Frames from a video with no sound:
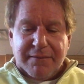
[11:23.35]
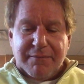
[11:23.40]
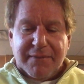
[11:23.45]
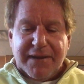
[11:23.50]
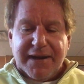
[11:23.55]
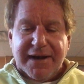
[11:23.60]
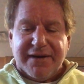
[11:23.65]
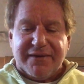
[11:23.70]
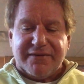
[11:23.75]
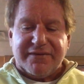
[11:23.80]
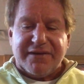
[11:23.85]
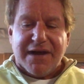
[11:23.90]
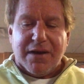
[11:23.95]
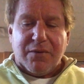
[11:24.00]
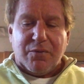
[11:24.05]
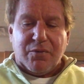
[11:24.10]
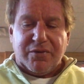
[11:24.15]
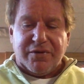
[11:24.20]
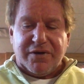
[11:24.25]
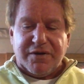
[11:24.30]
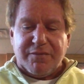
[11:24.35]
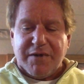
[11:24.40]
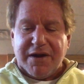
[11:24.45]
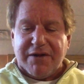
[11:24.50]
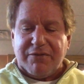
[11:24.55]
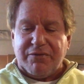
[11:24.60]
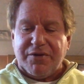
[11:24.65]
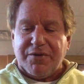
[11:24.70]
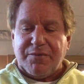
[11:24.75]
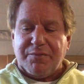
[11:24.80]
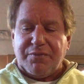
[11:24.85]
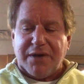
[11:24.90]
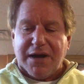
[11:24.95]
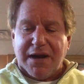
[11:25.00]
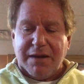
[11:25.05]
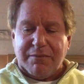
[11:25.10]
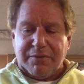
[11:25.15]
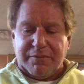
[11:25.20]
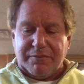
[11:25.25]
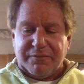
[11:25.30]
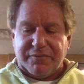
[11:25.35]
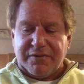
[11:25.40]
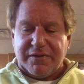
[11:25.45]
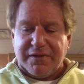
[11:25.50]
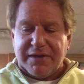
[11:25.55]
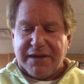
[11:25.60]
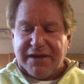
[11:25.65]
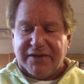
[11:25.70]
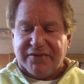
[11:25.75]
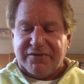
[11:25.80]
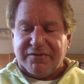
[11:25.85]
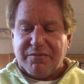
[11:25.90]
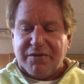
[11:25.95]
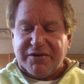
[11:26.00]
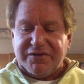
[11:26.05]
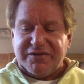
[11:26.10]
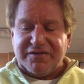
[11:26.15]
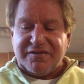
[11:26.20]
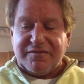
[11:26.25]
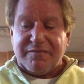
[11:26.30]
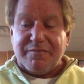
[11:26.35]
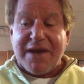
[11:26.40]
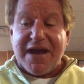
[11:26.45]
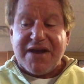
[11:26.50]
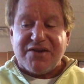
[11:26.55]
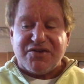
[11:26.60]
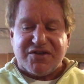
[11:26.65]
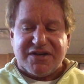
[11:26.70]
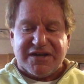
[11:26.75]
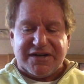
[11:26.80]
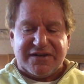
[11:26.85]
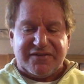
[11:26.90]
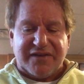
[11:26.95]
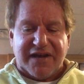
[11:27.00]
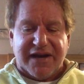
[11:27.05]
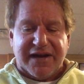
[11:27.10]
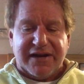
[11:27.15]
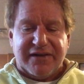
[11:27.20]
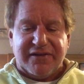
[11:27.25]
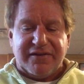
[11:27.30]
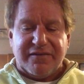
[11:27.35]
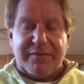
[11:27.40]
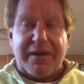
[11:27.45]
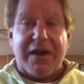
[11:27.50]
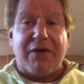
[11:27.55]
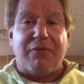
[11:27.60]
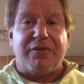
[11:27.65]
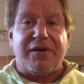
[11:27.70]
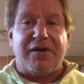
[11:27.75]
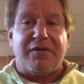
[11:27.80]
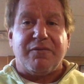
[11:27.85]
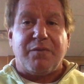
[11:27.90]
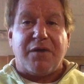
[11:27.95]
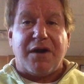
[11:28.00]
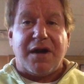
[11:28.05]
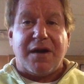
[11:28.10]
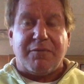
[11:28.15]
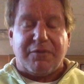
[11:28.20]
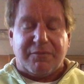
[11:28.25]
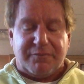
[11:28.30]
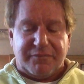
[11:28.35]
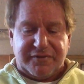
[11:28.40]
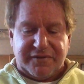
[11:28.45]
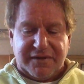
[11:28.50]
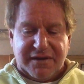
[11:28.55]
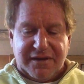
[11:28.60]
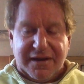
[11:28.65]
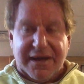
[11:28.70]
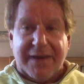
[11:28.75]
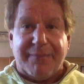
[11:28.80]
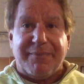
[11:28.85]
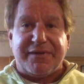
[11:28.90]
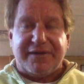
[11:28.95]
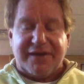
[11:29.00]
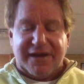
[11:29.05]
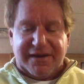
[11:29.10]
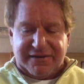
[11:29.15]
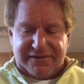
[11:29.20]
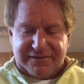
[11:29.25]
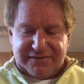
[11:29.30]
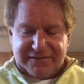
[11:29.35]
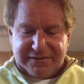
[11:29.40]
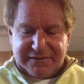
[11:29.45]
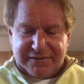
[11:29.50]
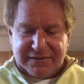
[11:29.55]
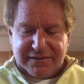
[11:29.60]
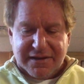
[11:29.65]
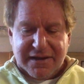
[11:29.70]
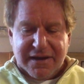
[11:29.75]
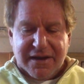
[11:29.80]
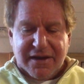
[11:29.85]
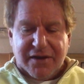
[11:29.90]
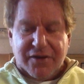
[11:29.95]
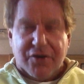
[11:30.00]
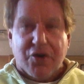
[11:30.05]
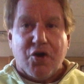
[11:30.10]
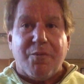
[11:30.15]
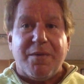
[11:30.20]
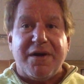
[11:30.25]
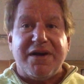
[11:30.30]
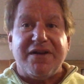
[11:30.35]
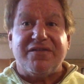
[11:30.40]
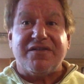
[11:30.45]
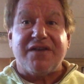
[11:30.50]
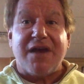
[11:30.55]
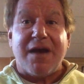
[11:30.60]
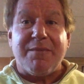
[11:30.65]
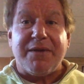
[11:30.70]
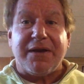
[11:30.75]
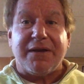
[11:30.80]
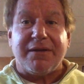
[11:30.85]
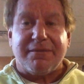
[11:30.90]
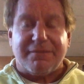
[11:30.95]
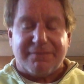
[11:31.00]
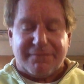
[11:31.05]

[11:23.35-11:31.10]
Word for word: Man is not worried by real problems as much as imagined anxieties about real problems. Epictetus. Nobody's coming.